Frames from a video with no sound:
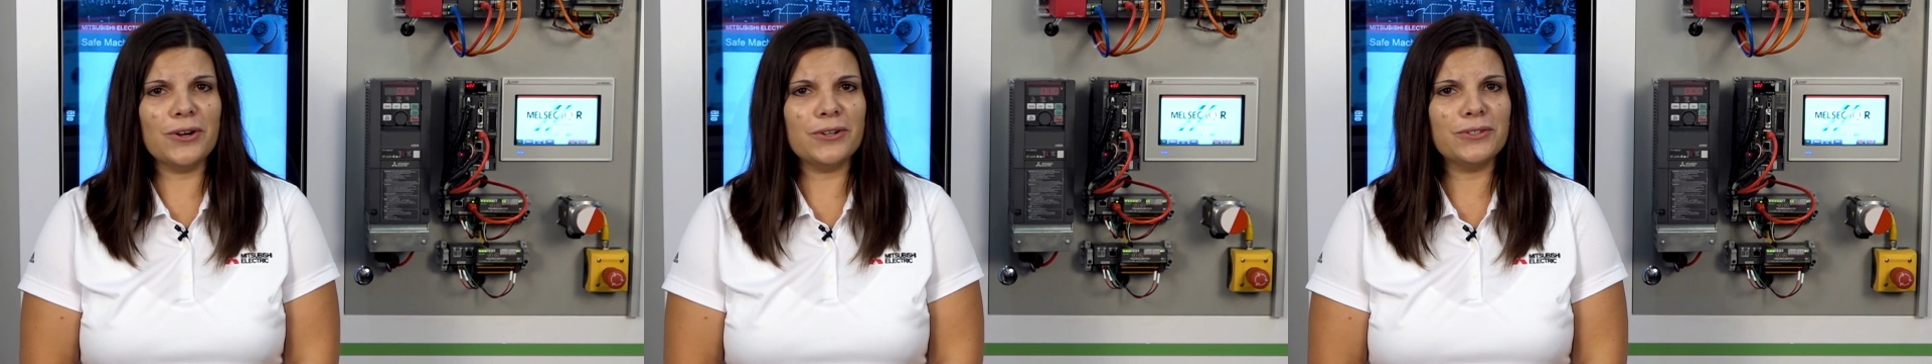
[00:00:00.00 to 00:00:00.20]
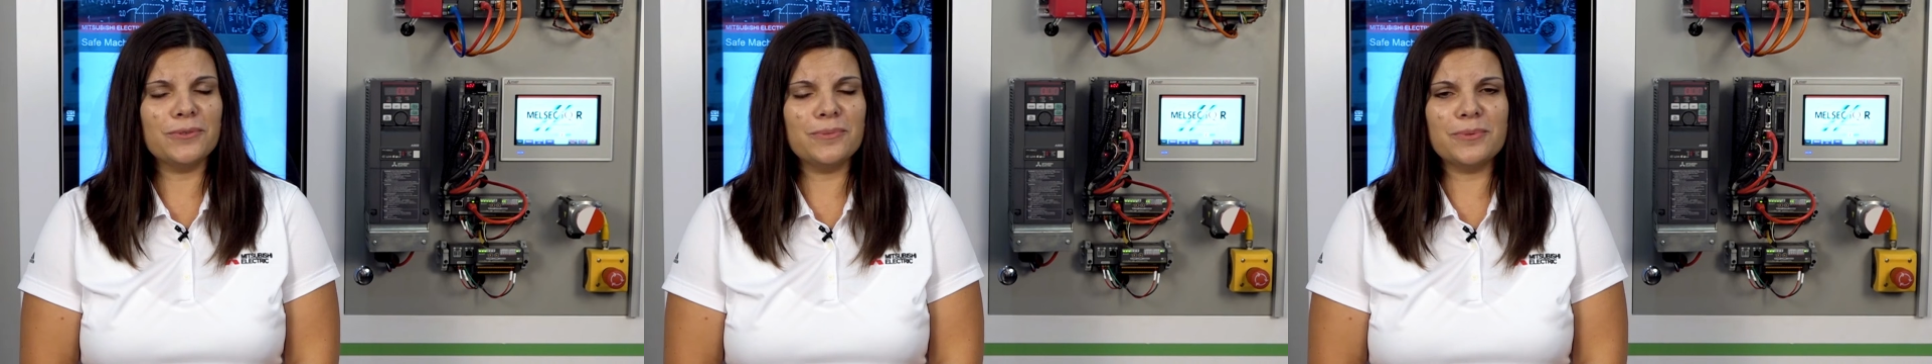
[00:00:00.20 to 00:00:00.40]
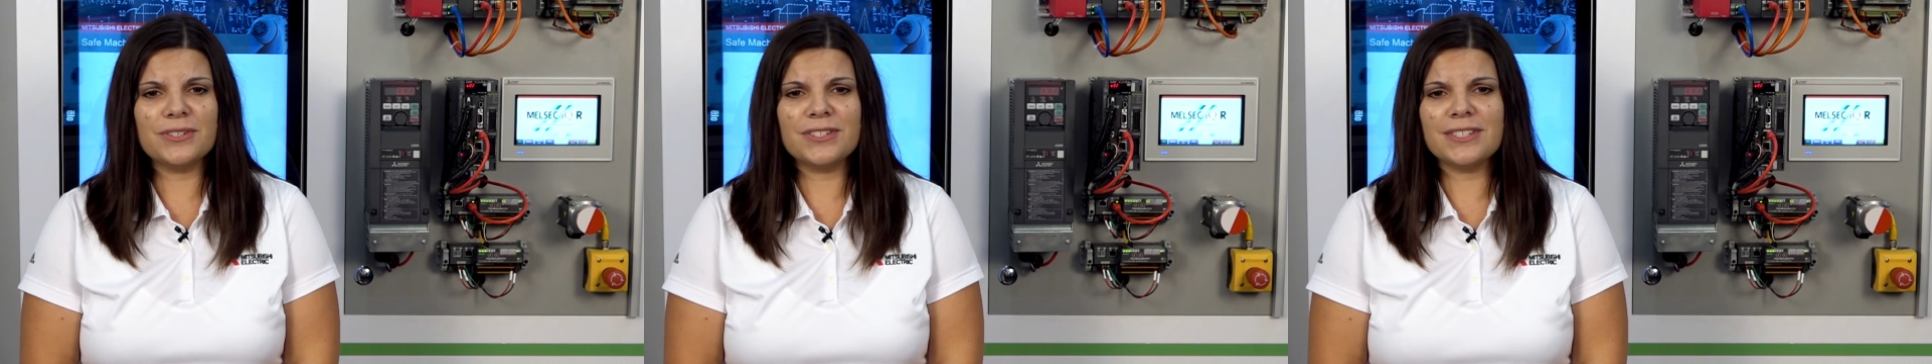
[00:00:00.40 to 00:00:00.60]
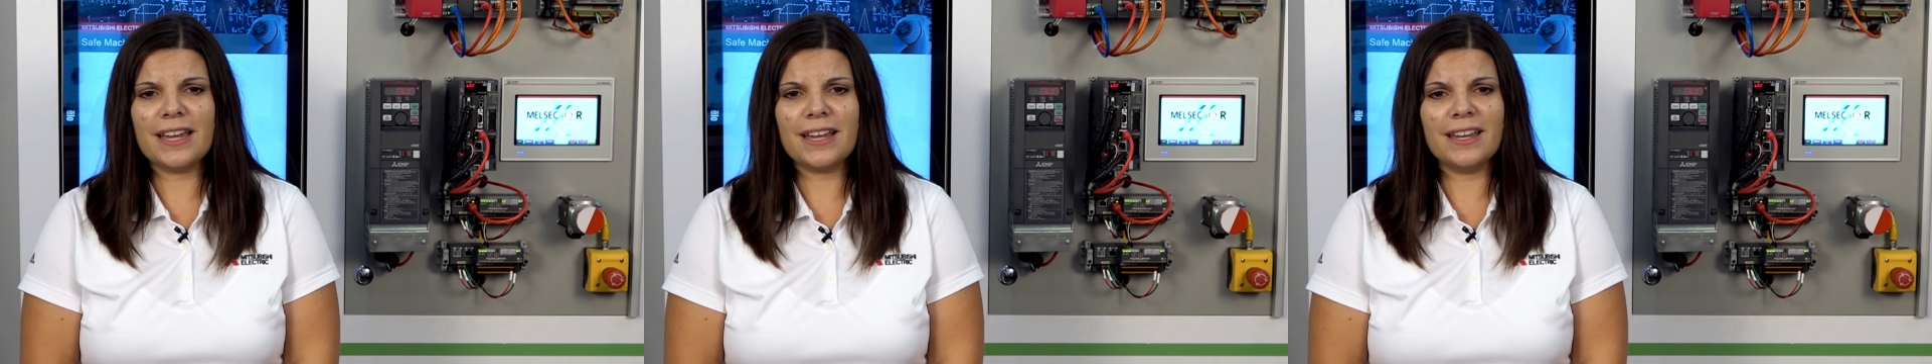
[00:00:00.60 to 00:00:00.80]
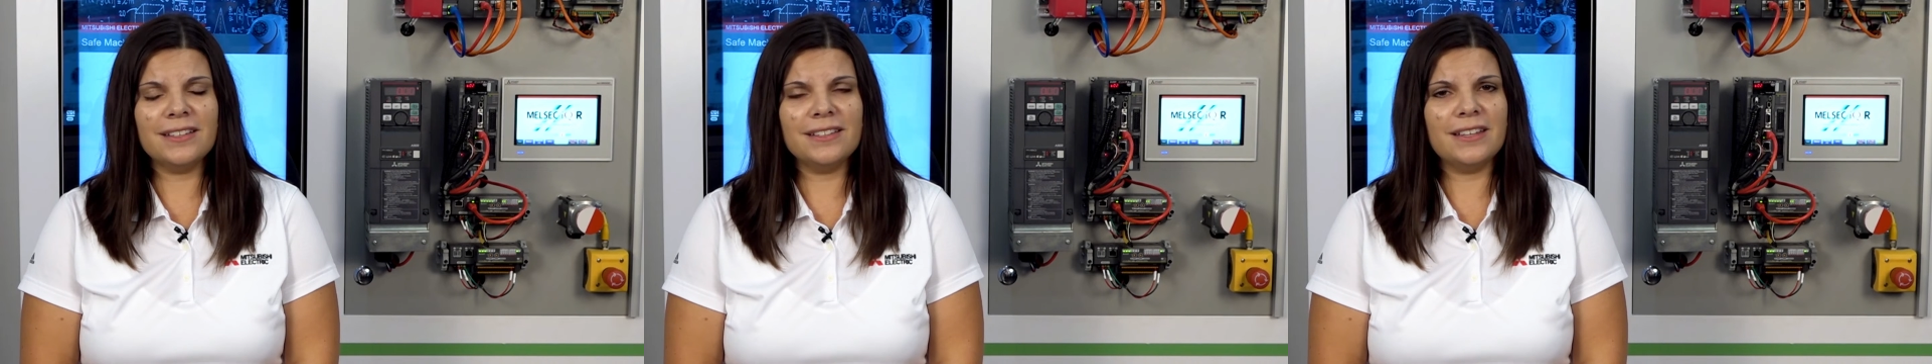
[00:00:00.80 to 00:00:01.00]
October
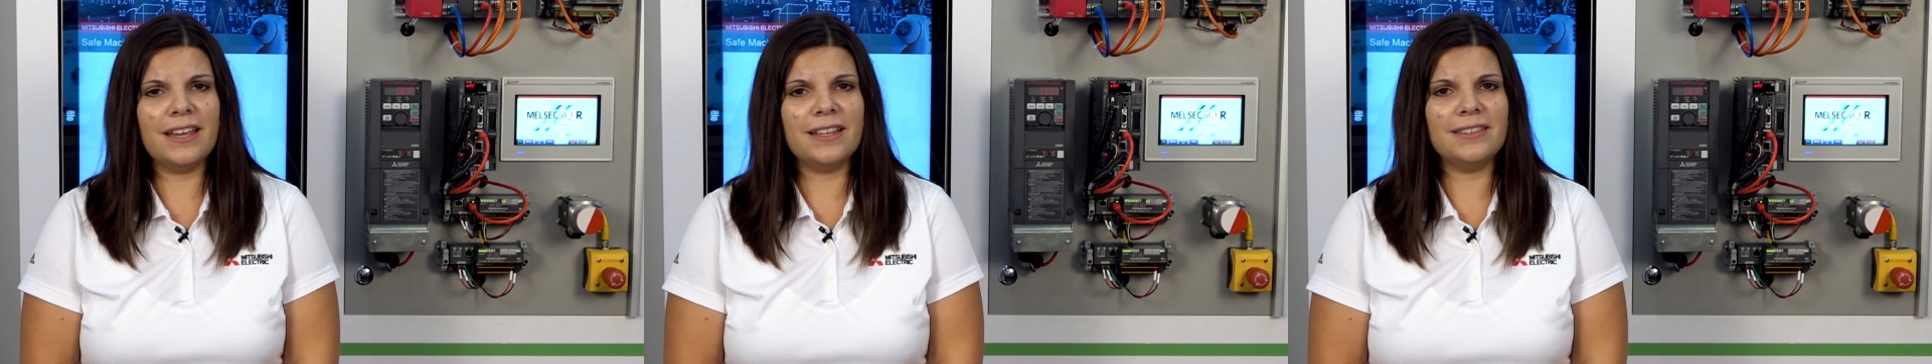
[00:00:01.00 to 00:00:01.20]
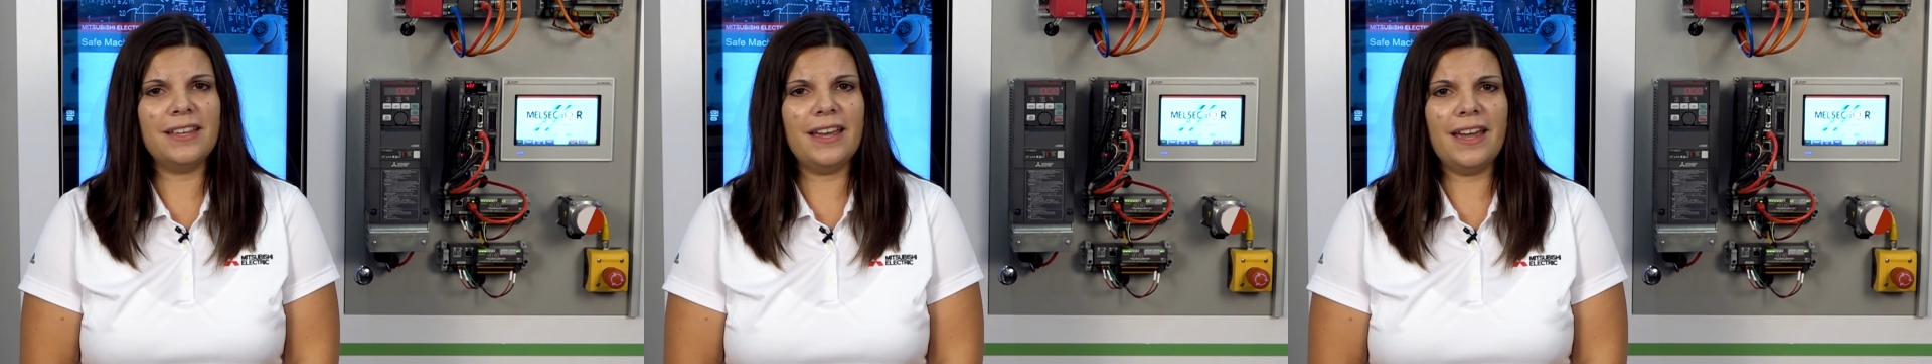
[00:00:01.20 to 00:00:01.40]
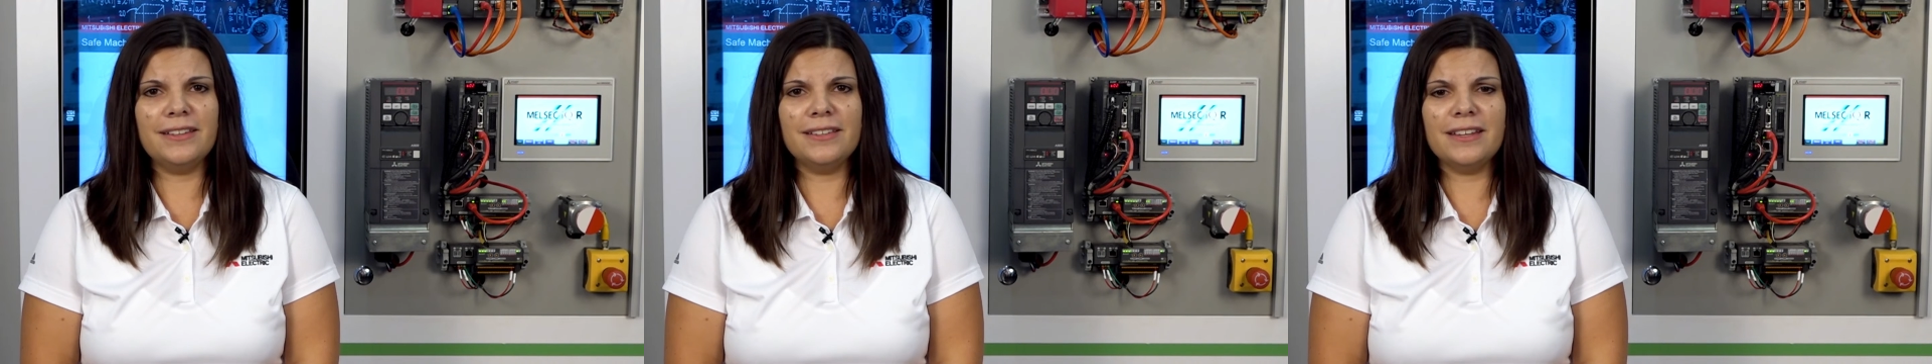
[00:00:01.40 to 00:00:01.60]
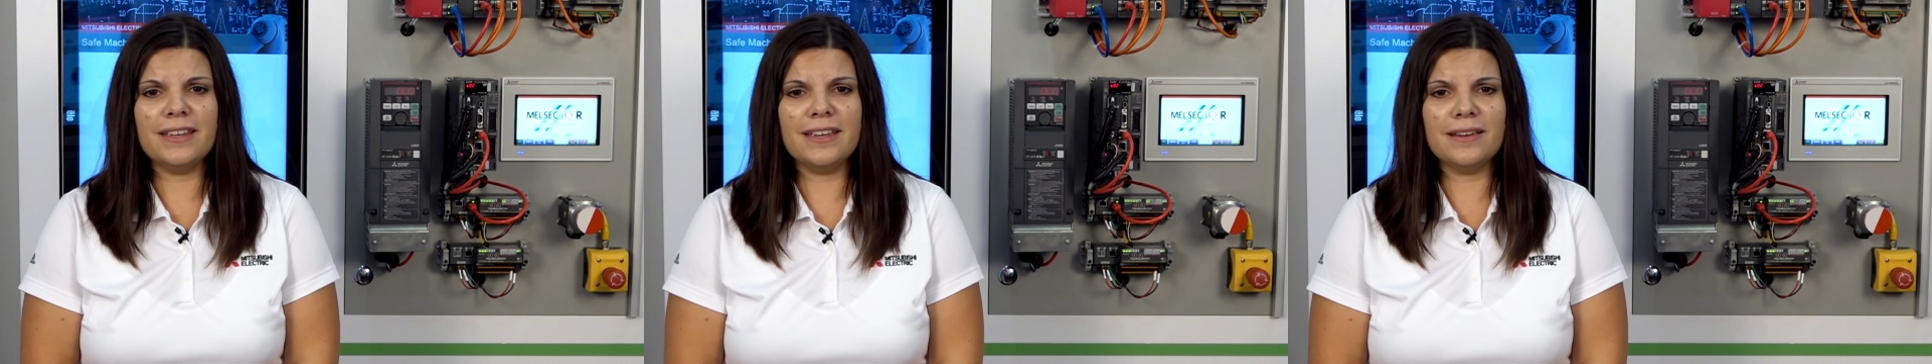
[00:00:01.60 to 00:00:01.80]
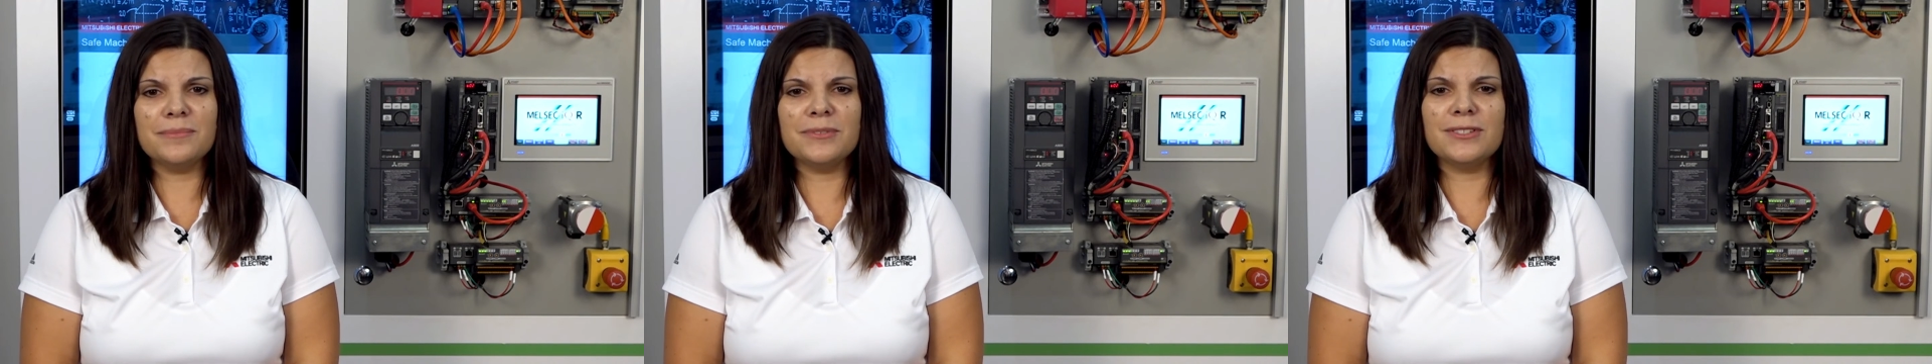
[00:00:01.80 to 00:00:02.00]
2nd at 10
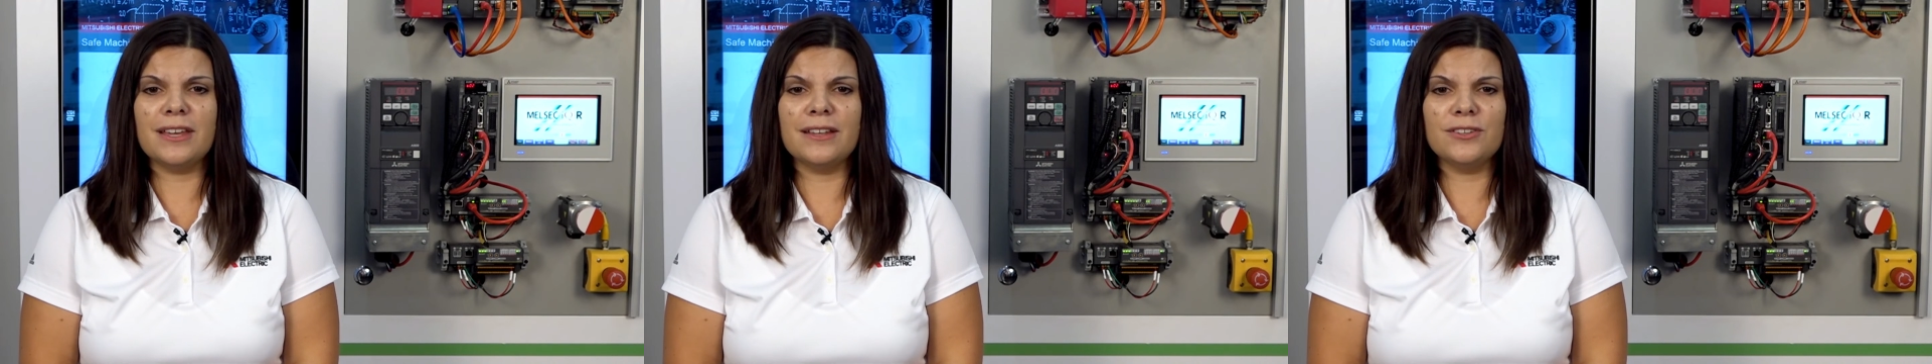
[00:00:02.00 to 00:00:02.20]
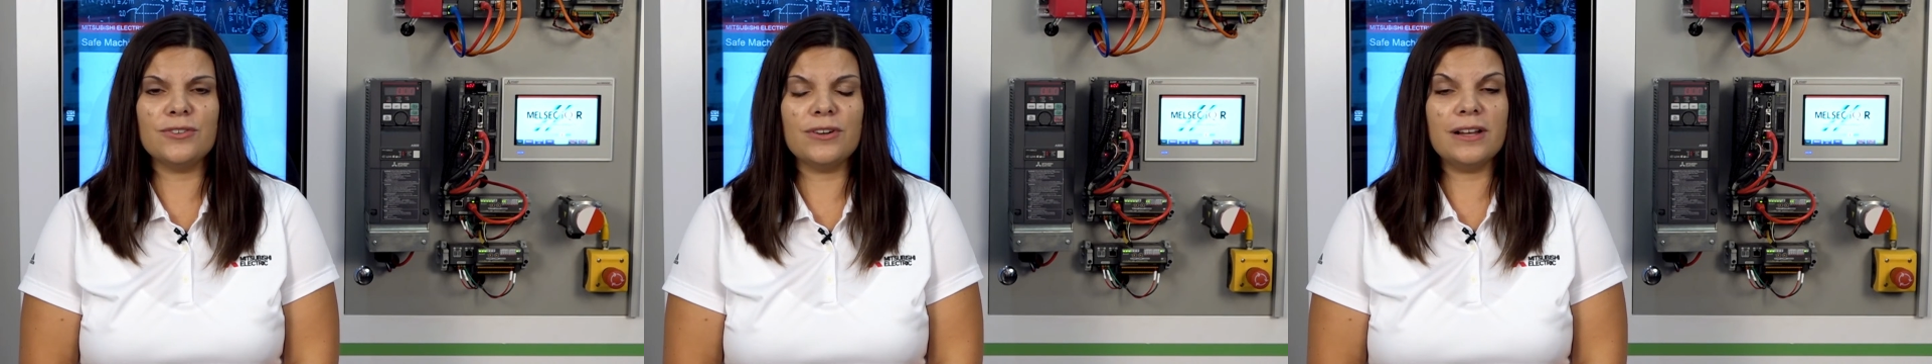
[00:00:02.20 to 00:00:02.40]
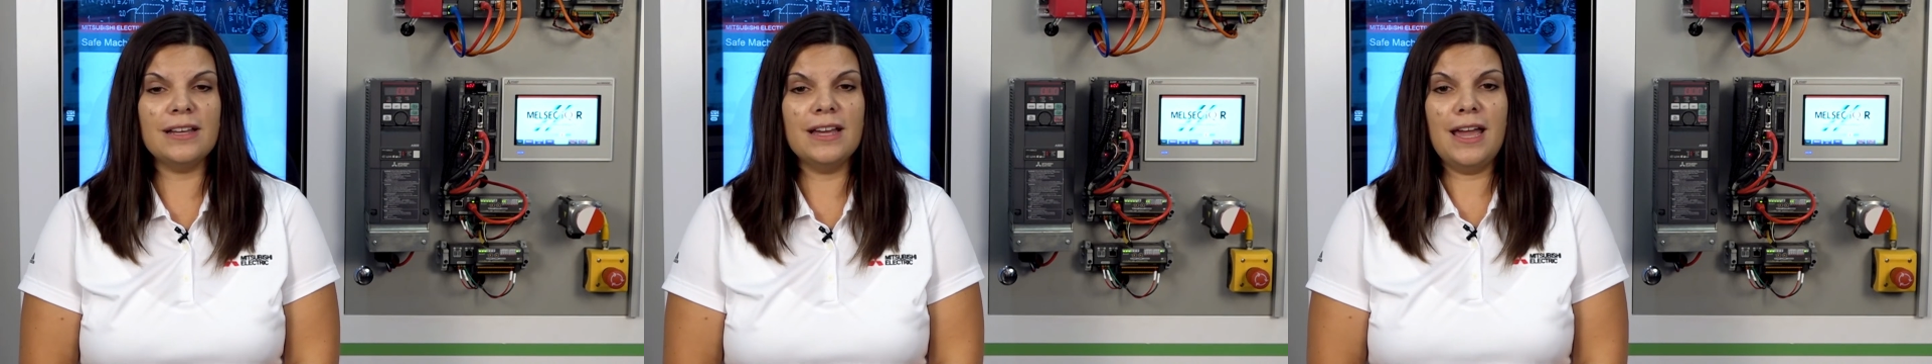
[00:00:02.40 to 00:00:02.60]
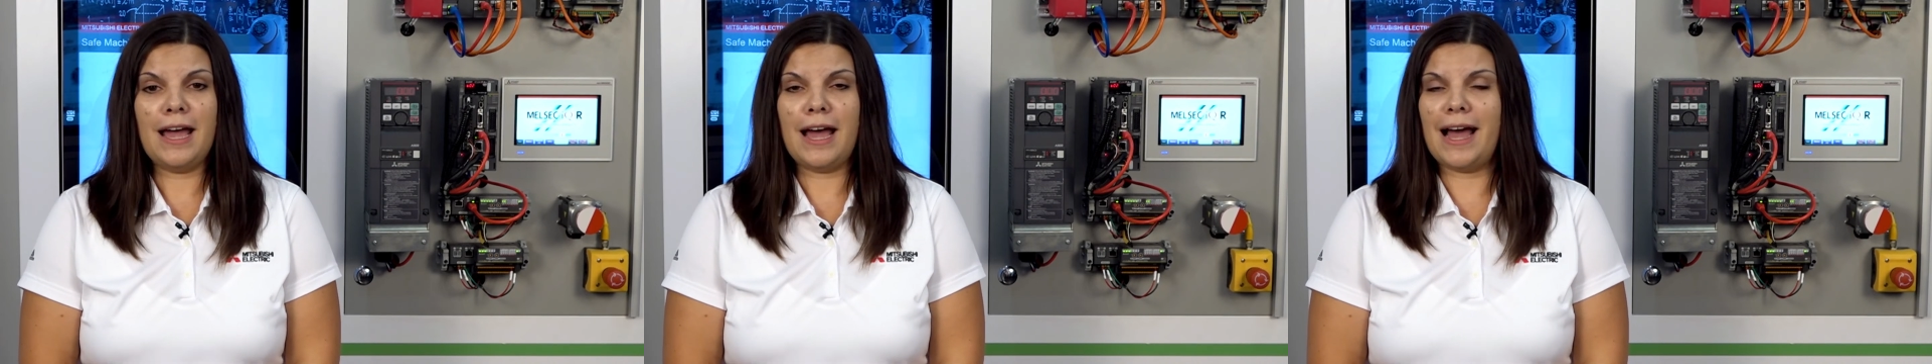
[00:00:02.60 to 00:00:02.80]
a.m. Central.